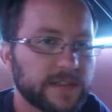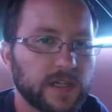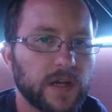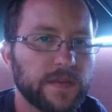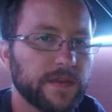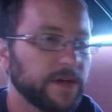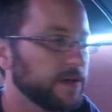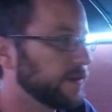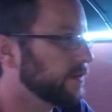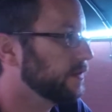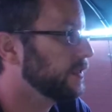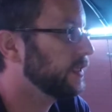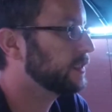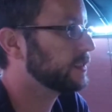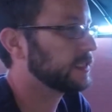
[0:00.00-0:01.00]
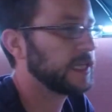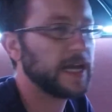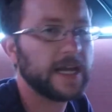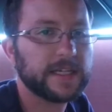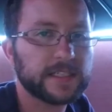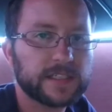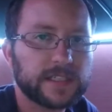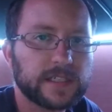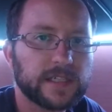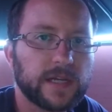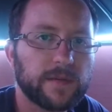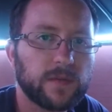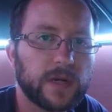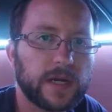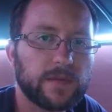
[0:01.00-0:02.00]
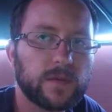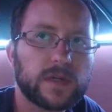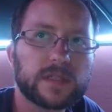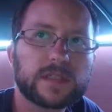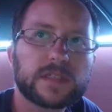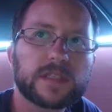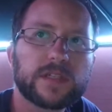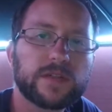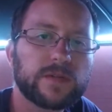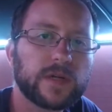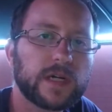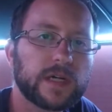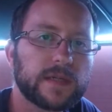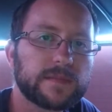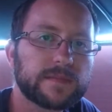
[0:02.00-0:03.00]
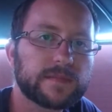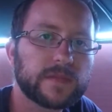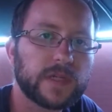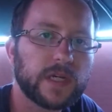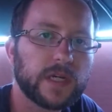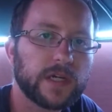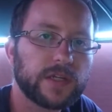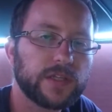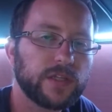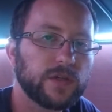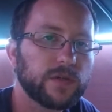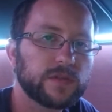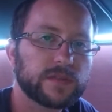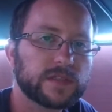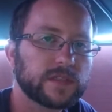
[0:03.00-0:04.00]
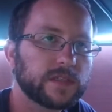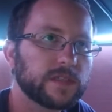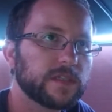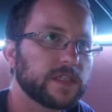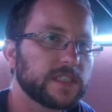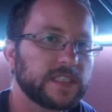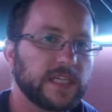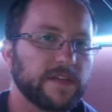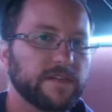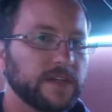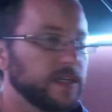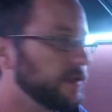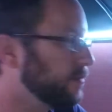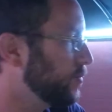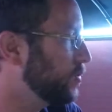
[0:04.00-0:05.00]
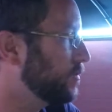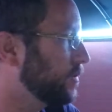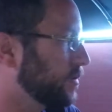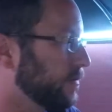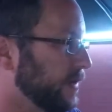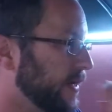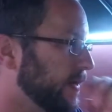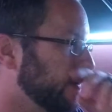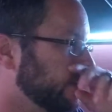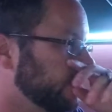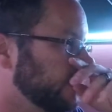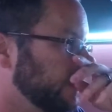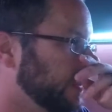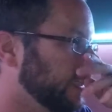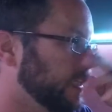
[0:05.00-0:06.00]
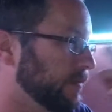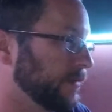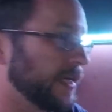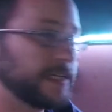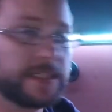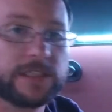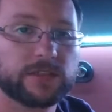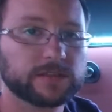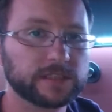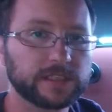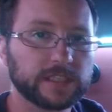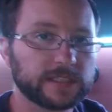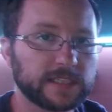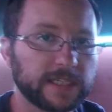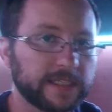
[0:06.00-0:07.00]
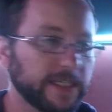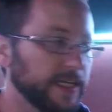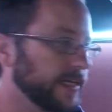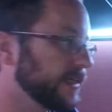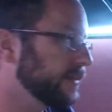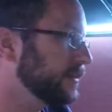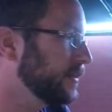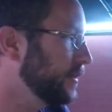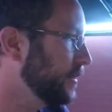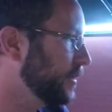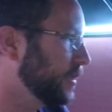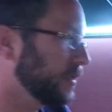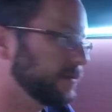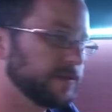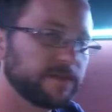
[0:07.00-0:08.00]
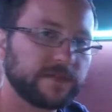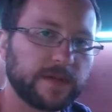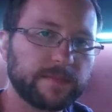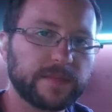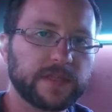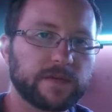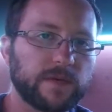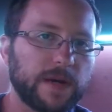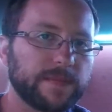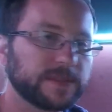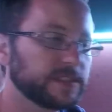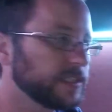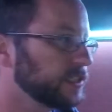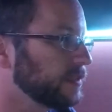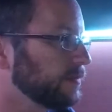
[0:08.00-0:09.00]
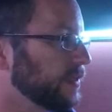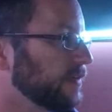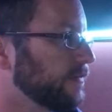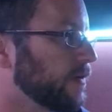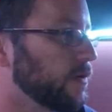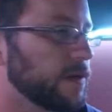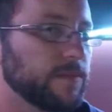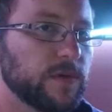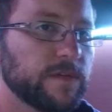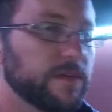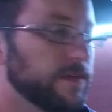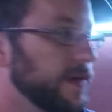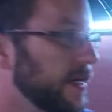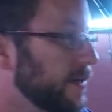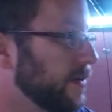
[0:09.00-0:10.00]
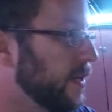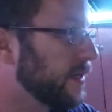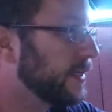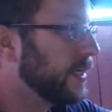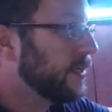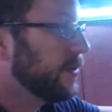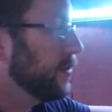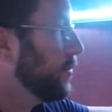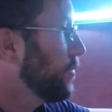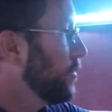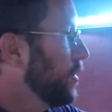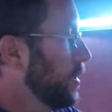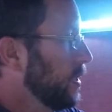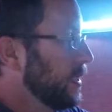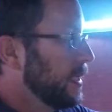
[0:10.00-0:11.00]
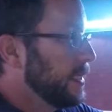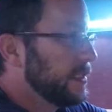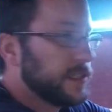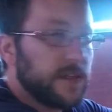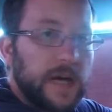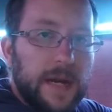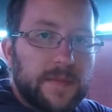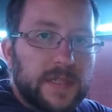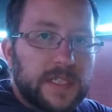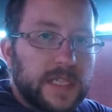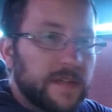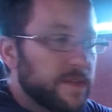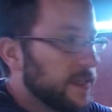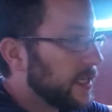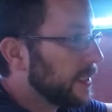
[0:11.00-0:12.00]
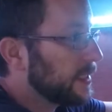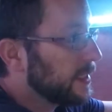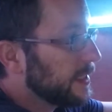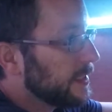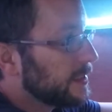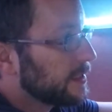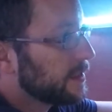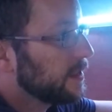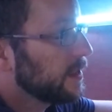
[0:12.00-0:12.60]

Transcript: on there. It's latched, and when I want to use the TV and move it around, I can use it just like that if I'm in the right position. But if I want to move it around, all I got to do is grab the TV like this,